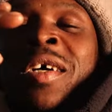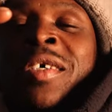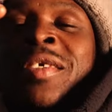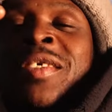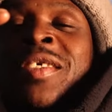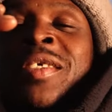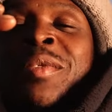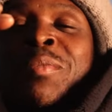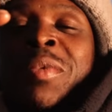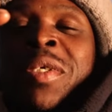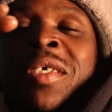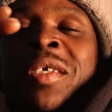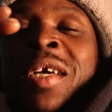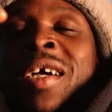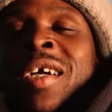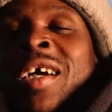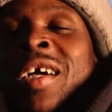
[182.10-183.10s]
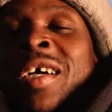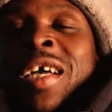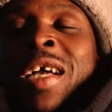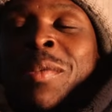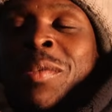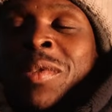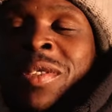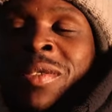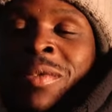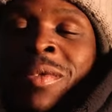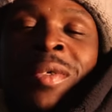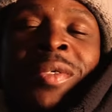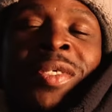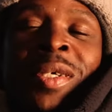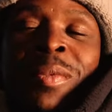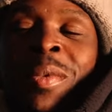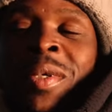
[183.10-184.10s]
and uh, see me, I got habits, you know
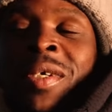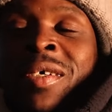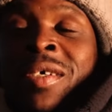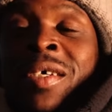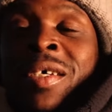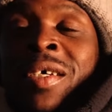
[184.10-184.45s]
what I'm talking about?